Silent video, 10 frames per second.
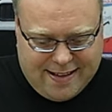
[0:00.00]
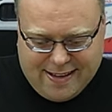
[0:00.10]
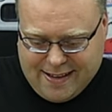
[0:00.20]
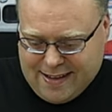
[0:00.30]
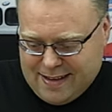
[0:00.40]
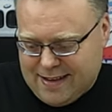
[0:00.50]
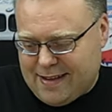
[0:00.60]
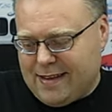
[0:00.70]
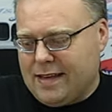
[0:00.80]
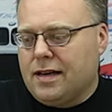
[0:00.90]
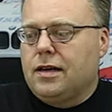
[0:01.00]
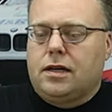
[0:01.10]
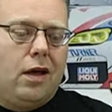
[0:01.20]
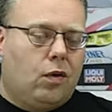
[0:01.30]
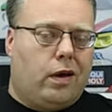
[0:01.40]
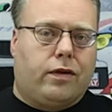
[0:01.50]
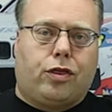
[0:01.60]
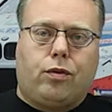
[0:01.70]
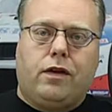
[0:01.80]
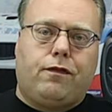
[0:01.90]
we have a
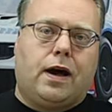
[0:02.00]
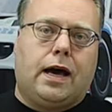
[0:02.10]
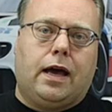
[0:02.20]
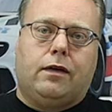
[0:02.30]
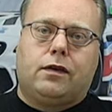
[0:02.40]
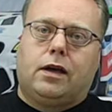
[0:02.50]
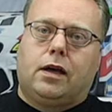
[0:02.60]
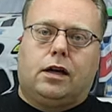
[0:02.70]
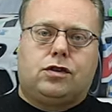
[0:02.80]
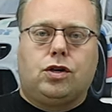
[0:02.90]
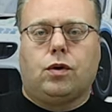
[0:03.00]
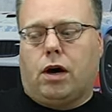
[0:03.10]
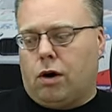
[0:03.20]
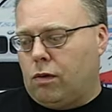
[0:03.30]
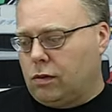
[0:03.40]
3-5, a 2-0,